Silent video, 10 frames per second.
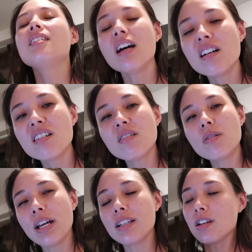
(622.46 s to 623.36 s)

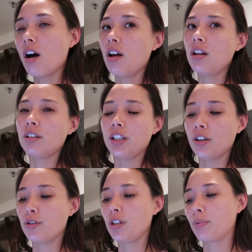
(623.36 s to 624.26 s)
So it's all,
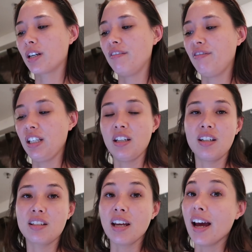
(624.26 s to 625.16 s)
you know, super
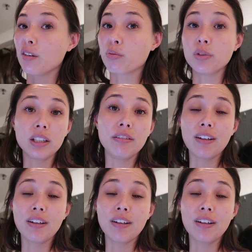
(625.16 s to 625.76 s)
convenient and really